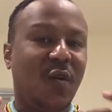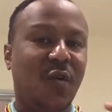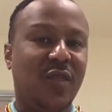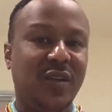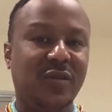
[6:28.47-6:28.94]

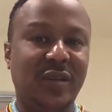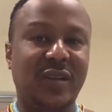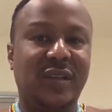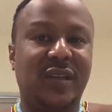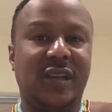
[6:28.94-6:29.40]
or this
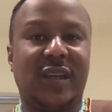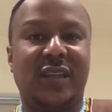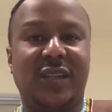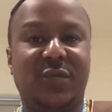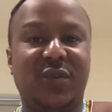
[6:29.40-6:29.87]
one didn't
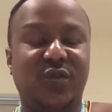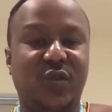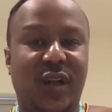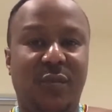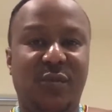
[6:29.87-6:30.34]
get someone
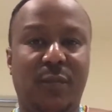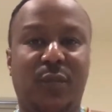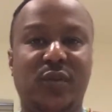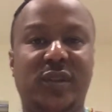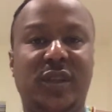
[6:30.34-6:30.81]
to help
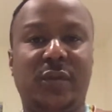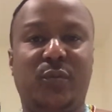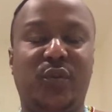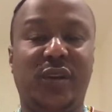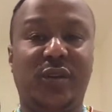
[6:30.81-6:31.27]
them
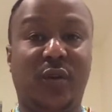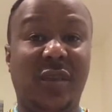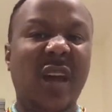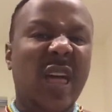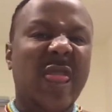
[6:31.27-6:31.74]
put it
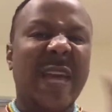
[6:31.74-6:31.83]
on.